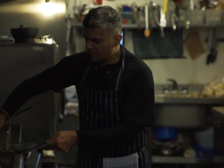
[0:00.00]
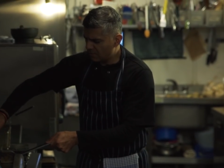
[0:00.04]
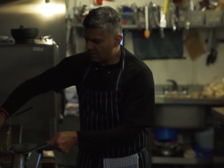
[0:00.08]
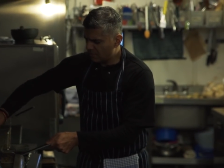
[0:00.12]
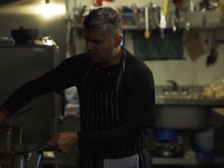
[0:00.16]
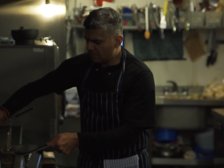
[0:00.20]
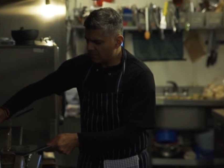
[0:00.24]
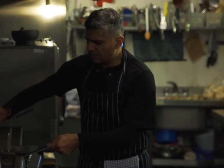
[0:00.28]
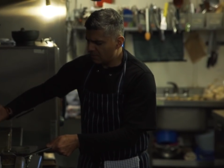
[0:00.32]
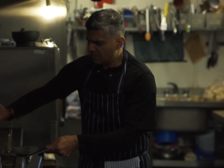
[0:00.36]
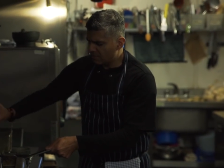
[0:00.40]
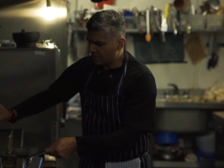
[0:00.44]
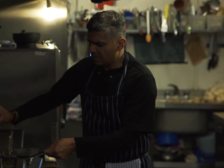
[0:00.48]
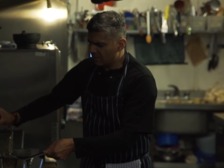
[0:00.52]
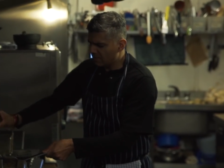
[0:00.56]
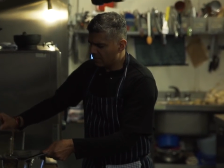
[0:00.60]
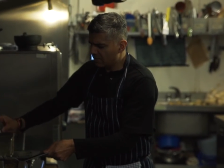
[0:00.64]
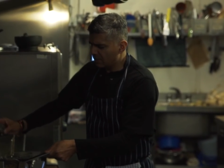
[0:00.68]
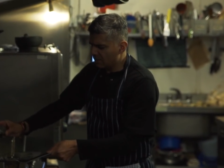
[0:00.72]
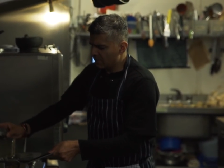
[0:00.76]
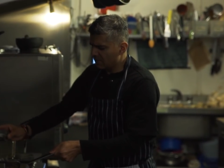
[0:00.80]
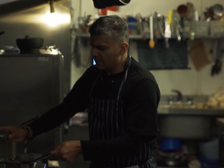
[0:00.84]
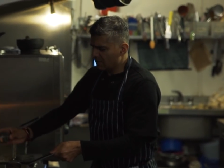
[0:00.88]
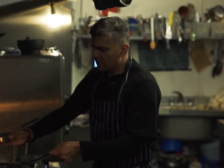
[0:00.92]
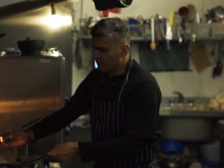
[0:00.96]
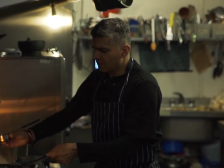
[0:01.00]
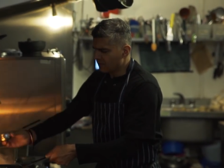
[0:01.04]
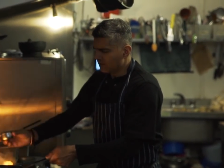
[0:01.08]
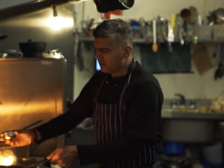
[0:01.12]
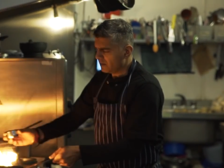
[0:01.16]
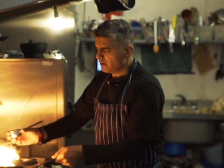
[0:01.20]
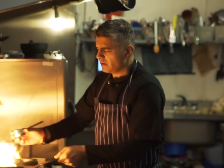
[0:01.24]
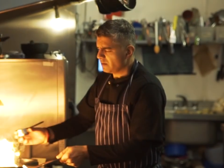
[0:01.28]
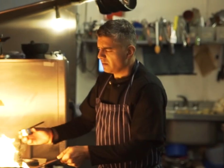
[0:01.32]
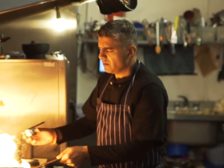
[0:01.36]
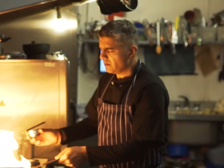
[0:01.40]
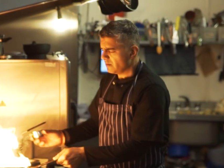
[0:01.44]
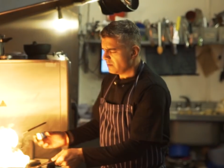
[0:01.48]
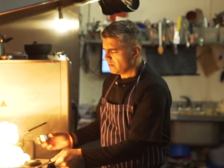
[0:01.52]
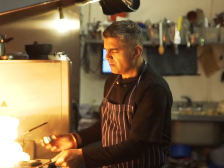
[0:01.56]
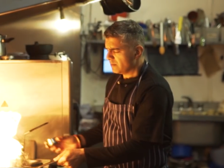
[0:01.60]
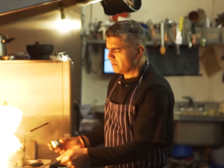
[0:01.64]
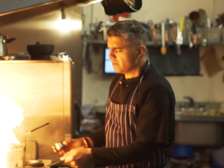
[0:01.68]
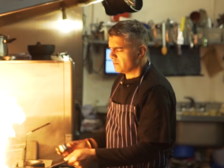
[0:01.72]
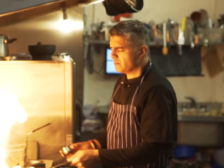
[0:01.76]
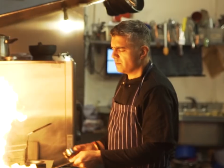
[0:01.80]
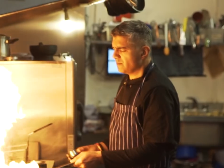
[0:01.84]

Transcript: meat dishes, to the